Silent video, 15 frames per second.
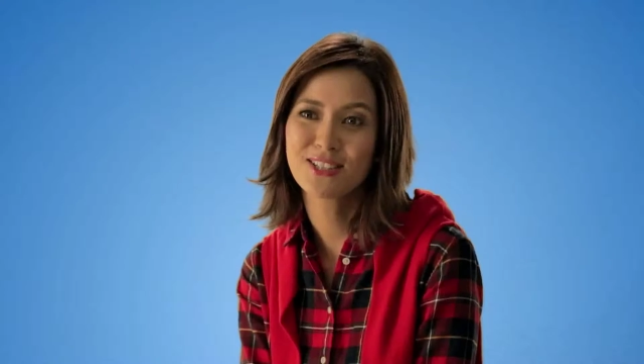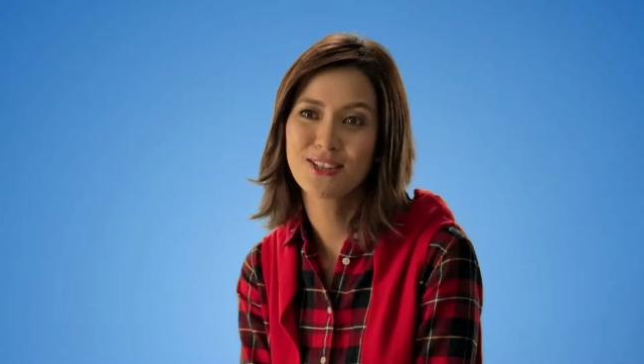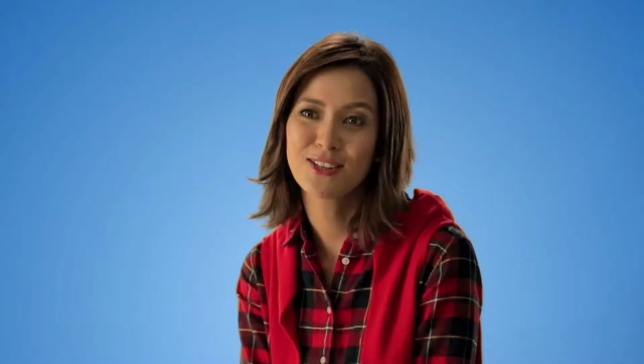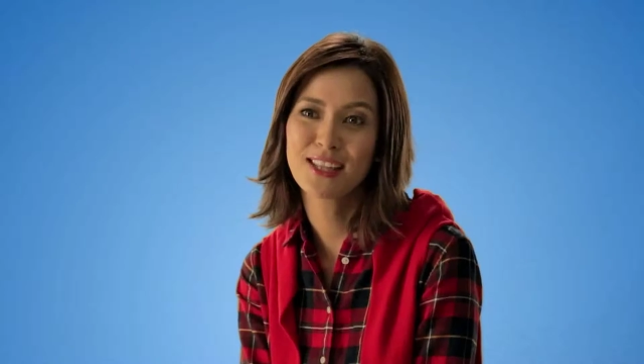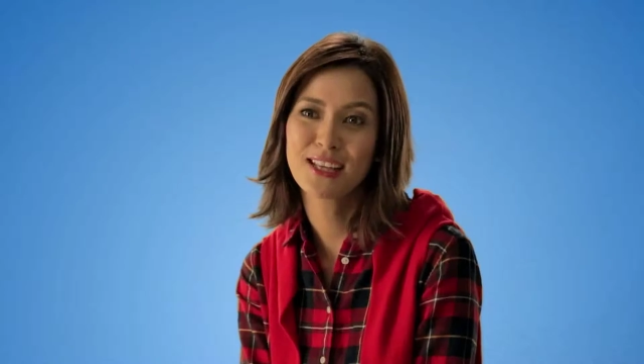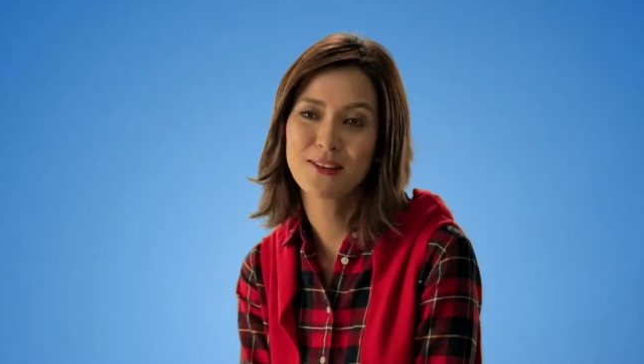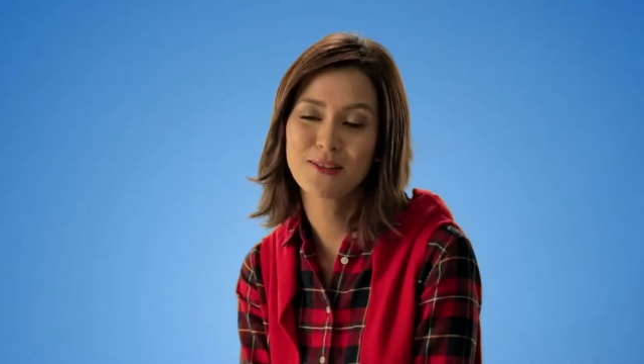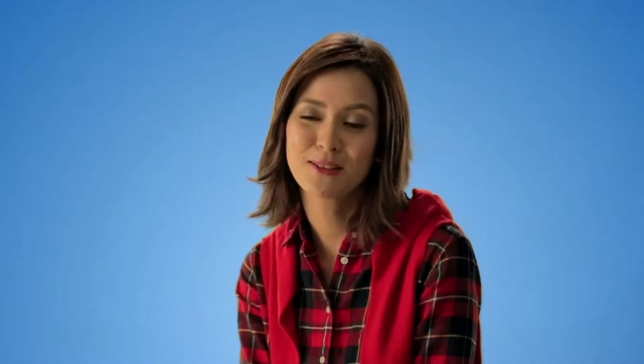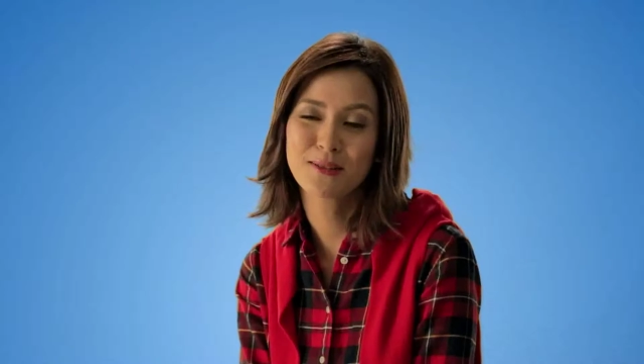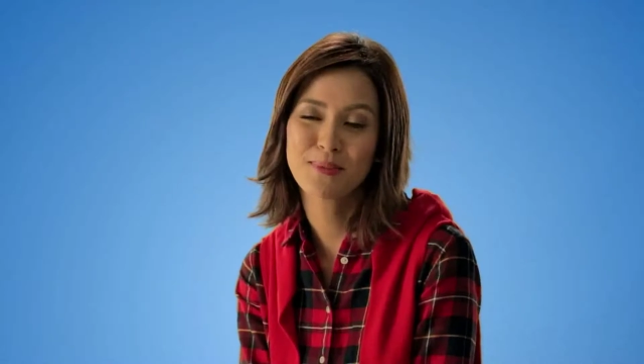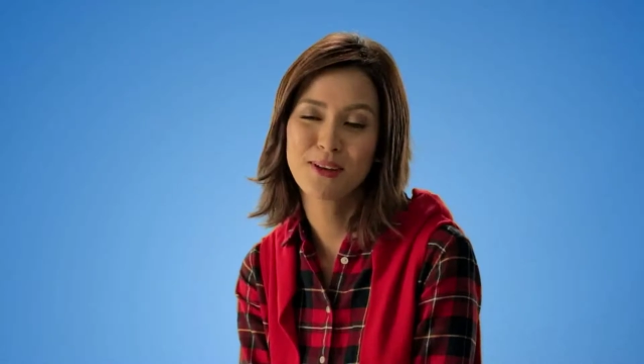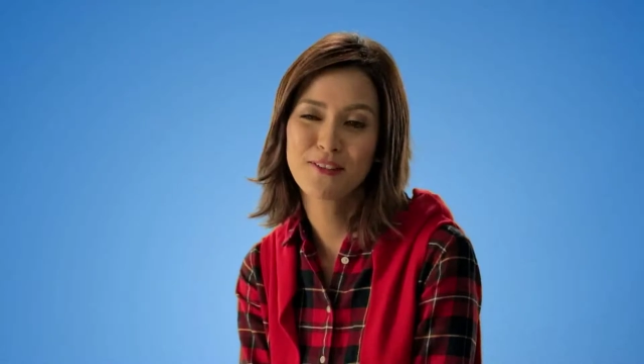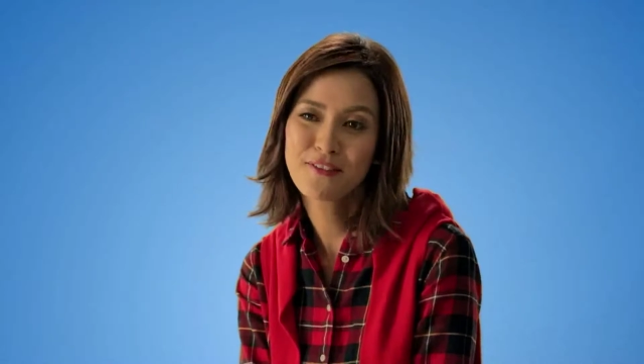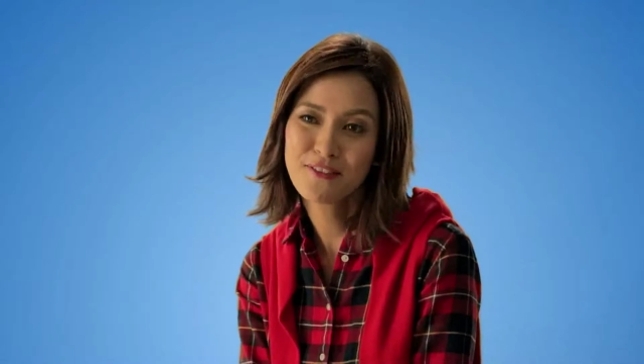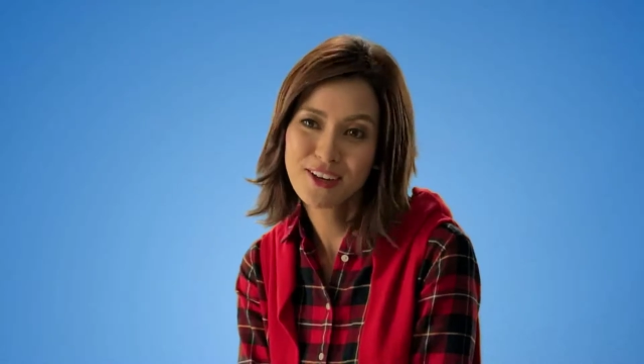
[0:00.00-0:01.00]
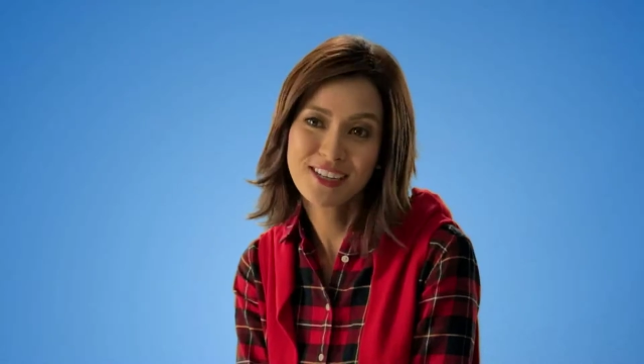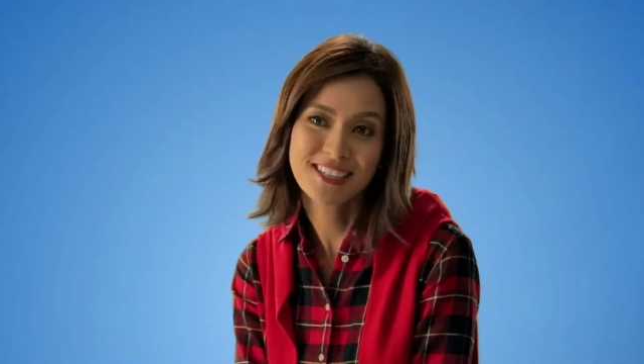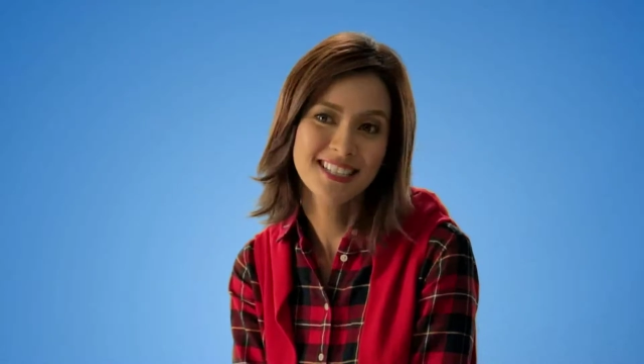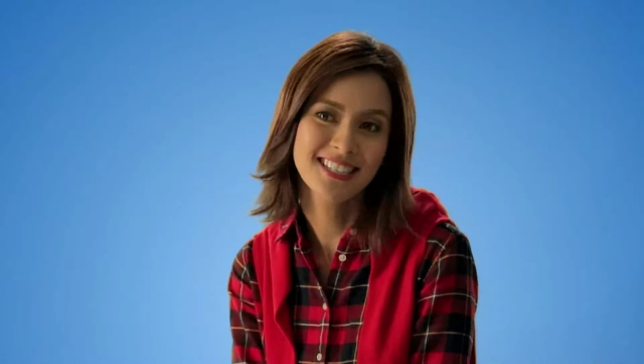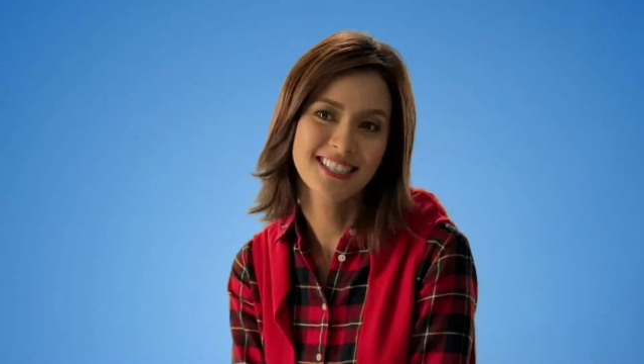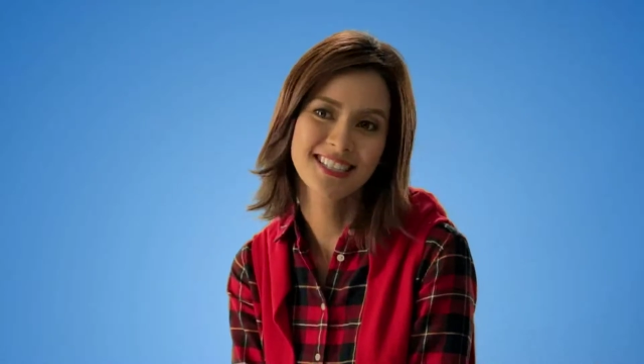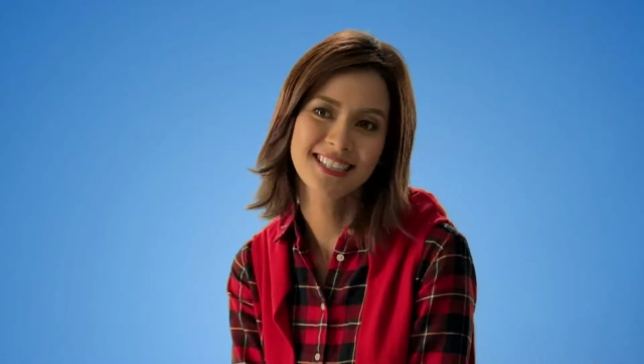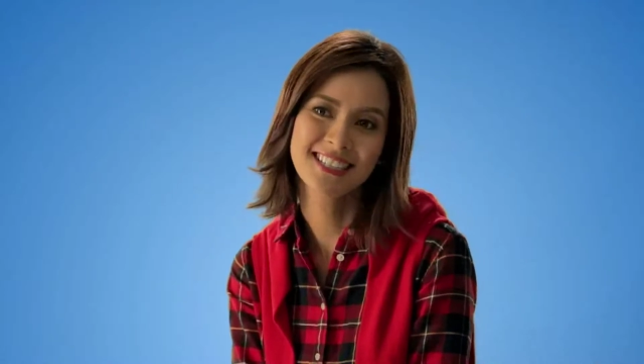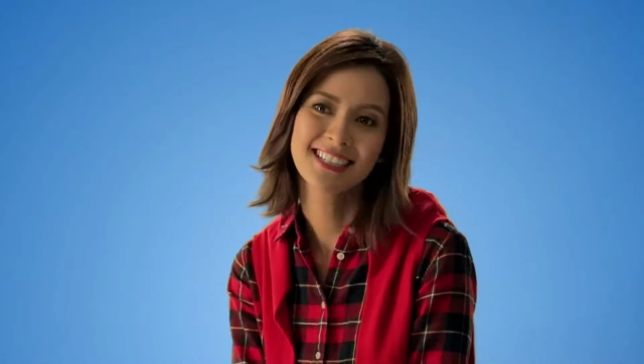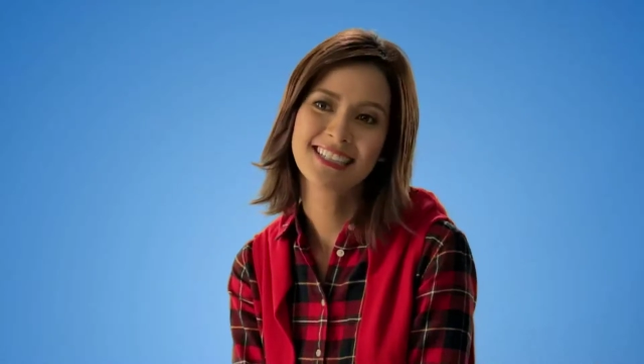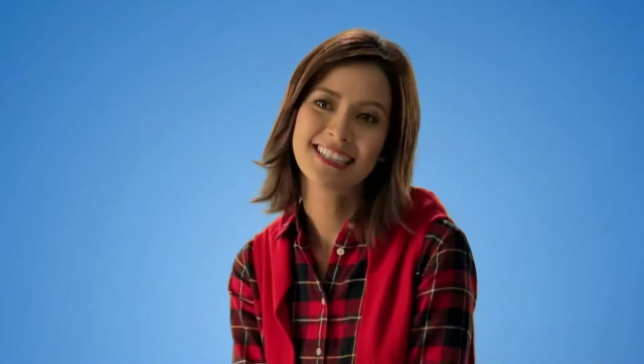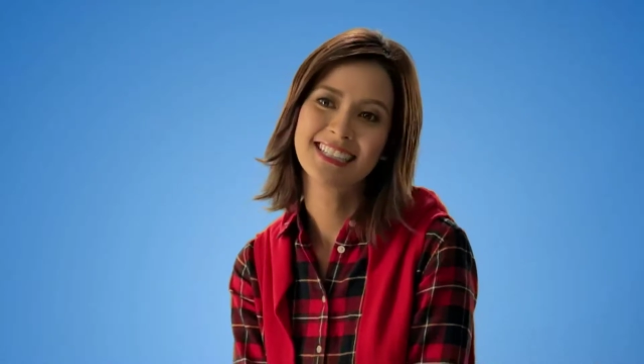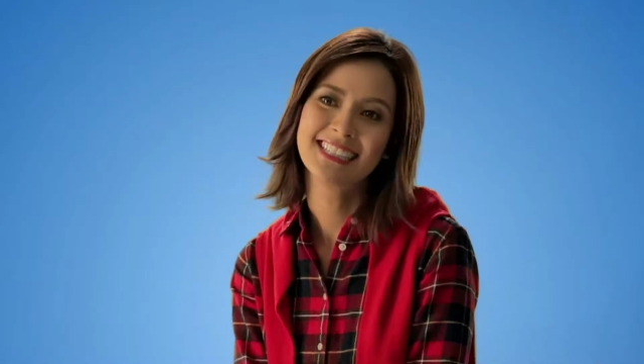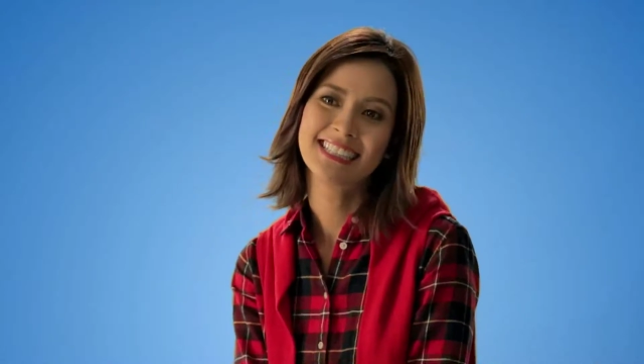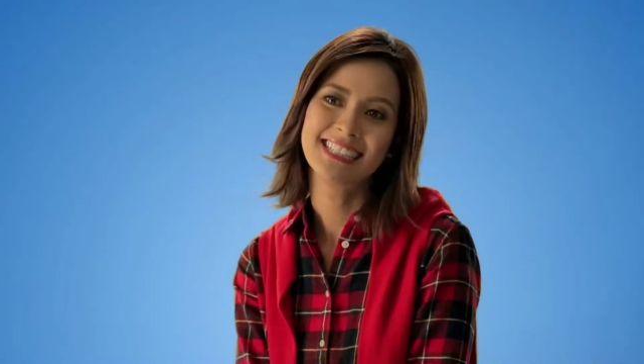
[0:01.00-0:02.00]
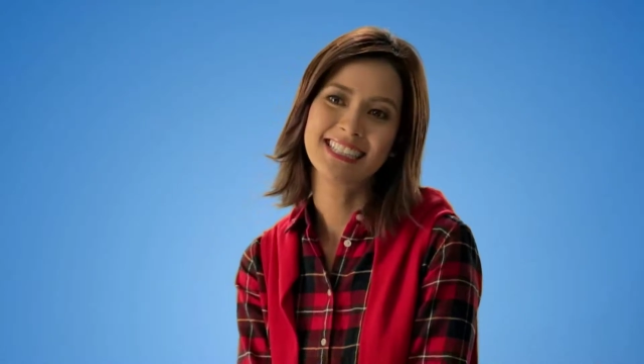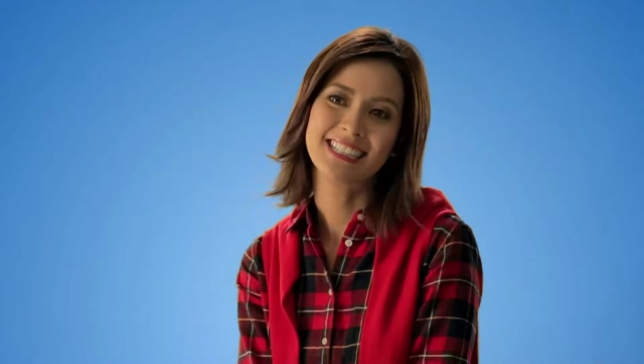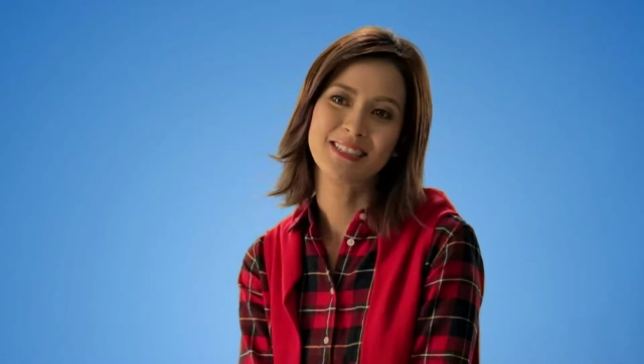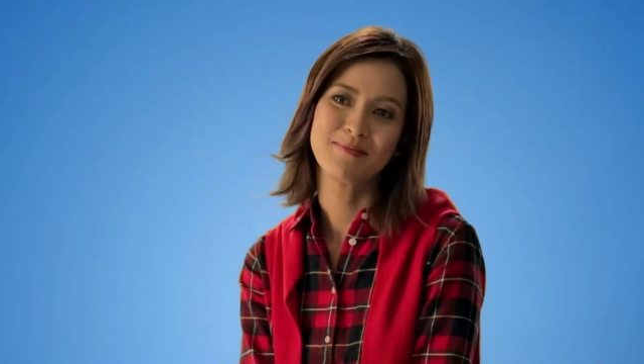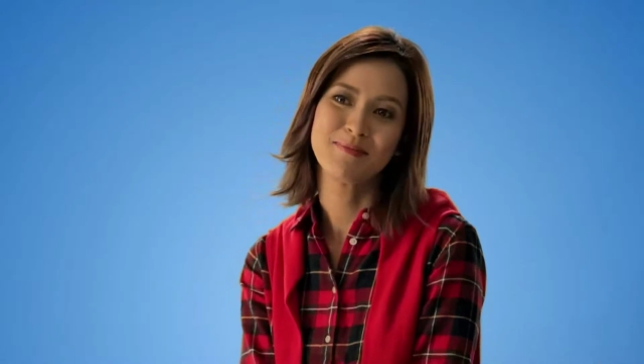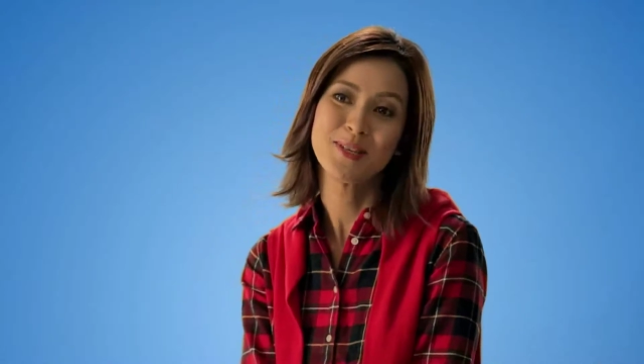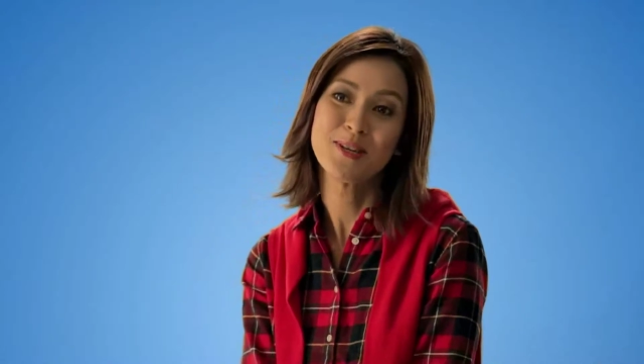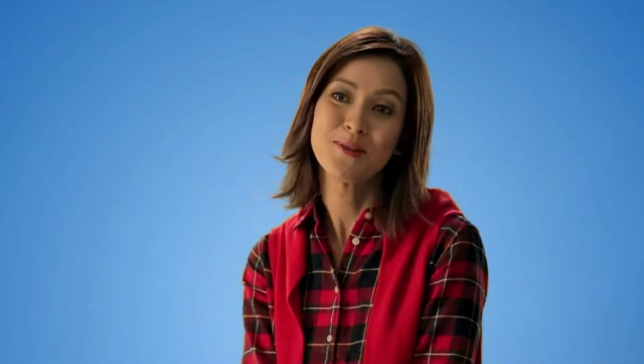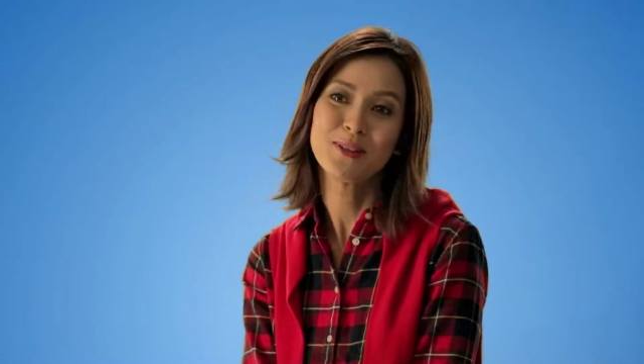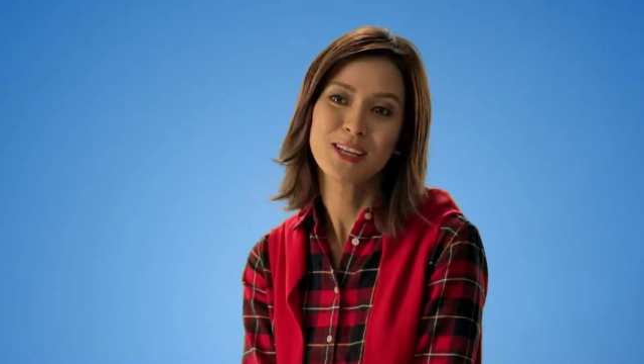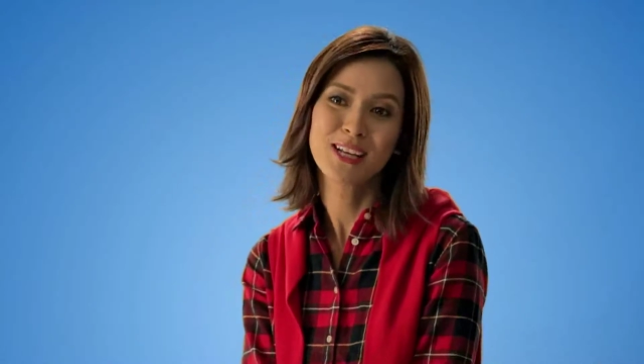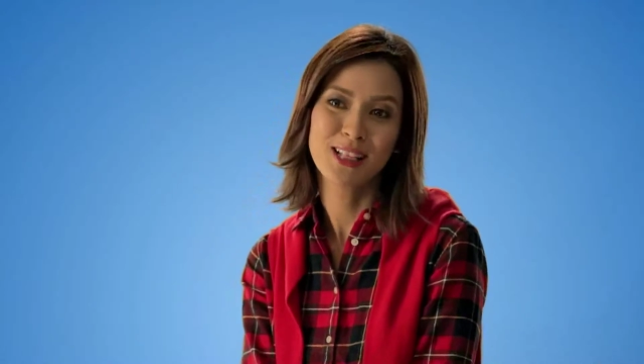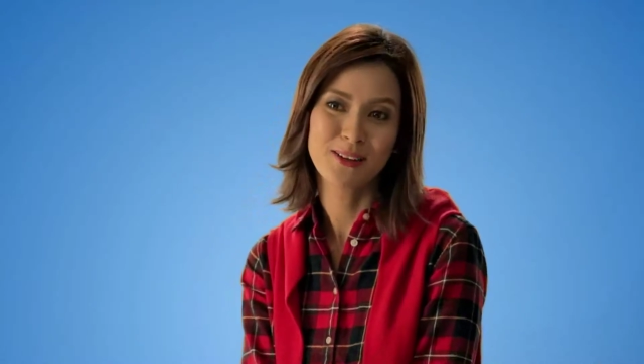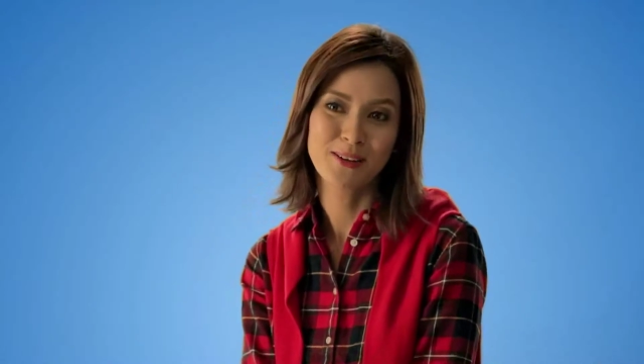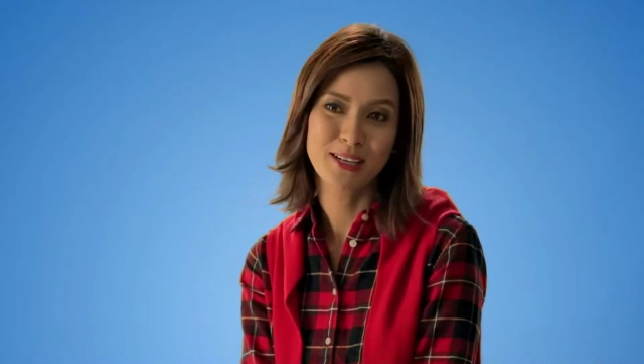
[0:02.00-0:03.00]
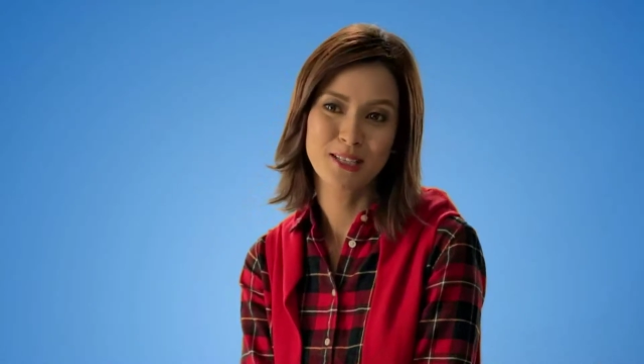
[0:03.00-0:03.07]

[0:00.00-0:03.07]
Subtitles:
So that was my first Uniqlo